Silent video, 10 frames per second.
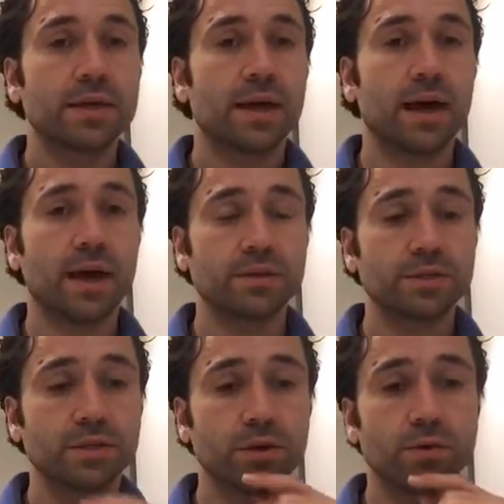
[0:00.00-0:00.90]
Uh,
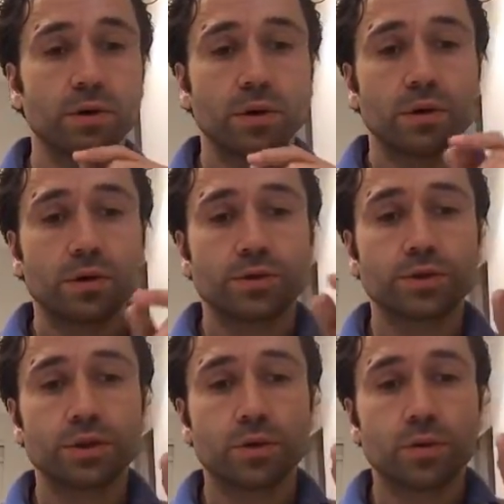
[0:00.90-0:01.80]
so,
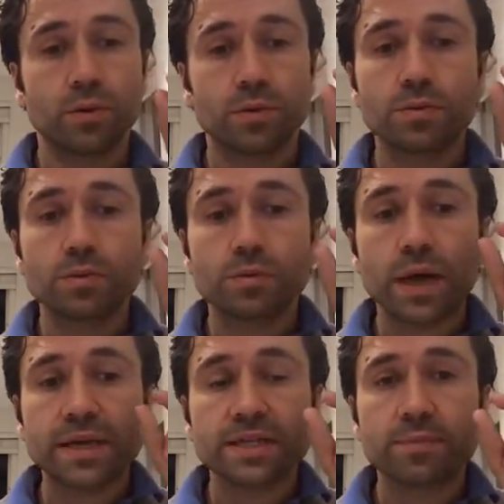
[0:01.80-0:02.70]
so
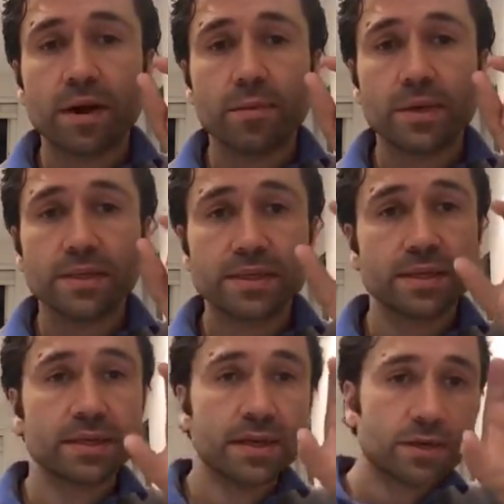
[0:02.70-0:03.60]

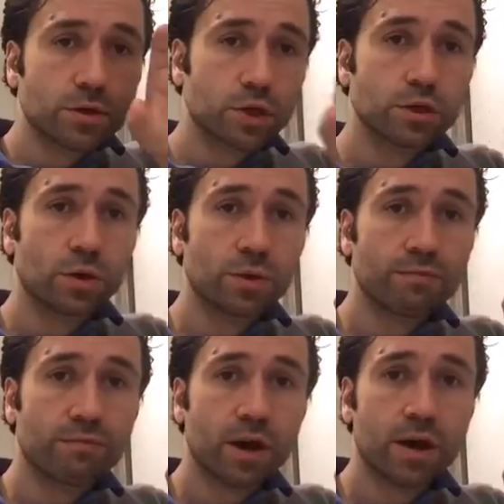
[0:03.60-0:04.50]
experimenting in controlled
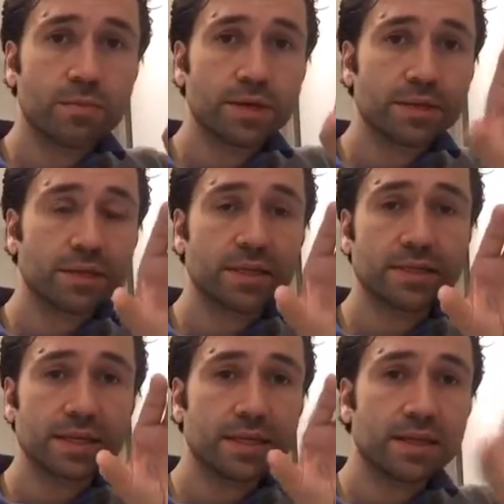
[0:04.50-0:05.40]
environments, let's
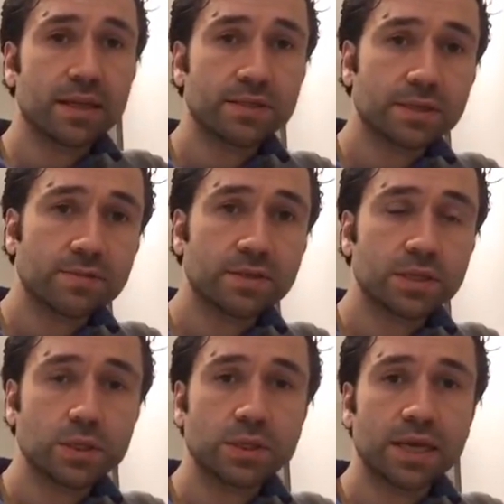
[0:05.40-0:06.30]
say, let's give this
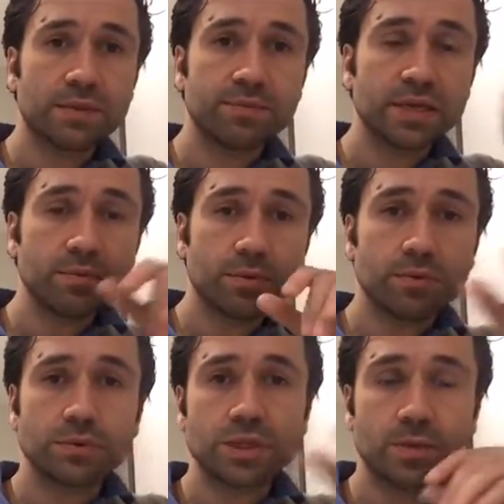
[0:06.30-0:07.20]
to ten people,
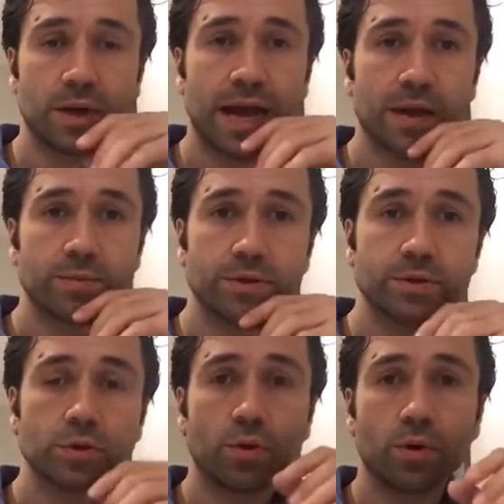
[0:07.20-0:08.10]
see what
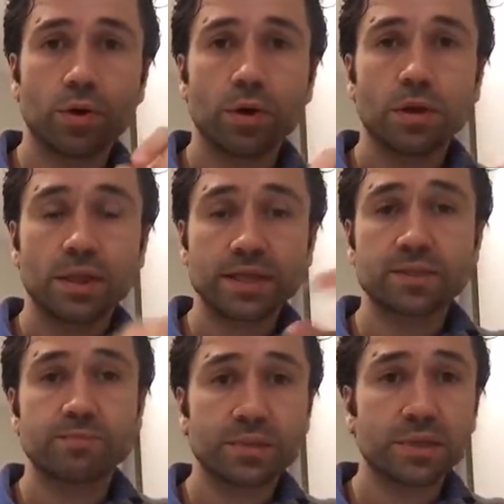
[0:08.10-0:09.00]
happens, or let's
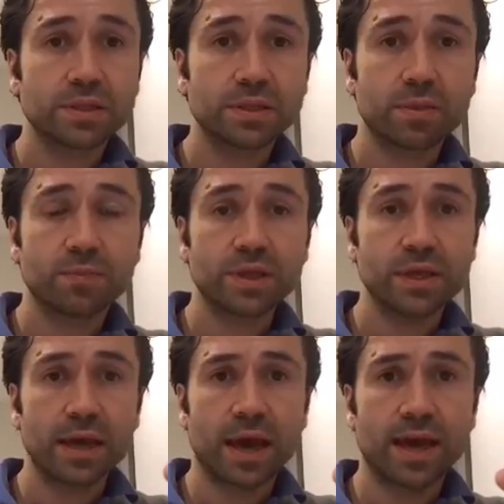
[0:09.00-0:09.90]
build
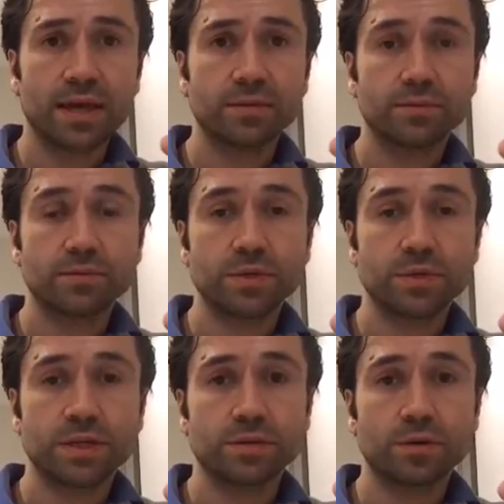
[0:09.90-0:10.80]
something, and
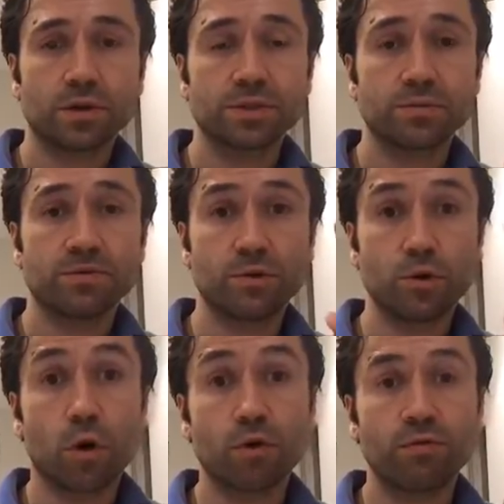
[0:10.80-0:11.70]
there's a concept of
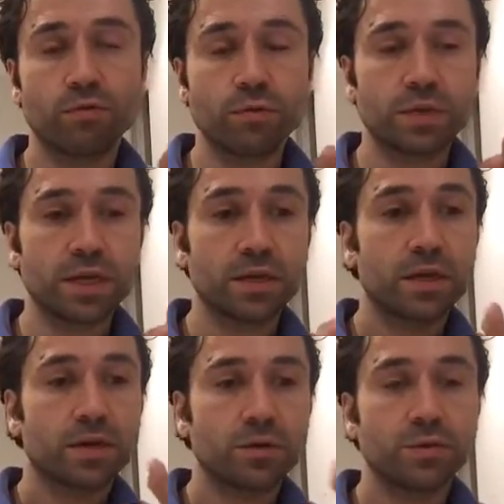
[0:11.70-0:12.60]
dog fooding,
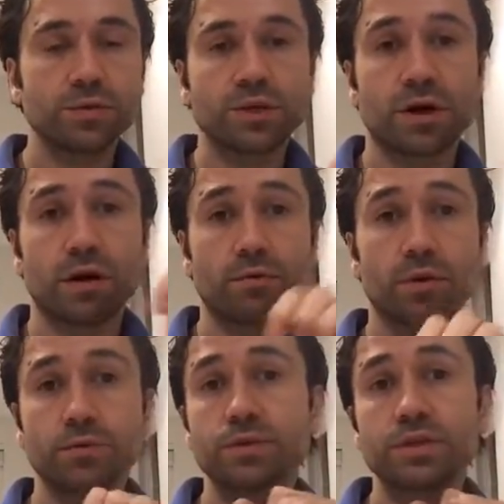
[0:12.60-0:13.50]
using our
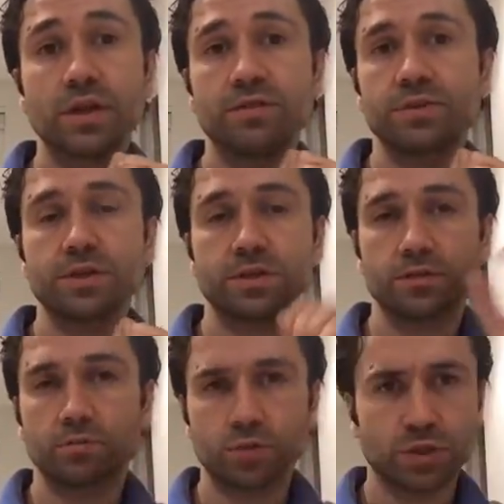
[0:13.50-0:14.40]
own service
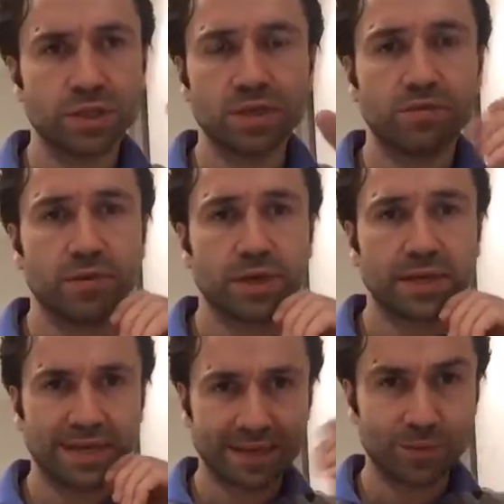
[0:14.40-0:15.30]
to see if we,
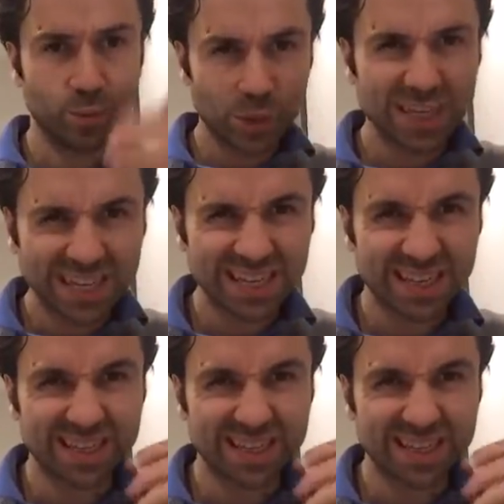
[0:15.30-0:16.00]
we can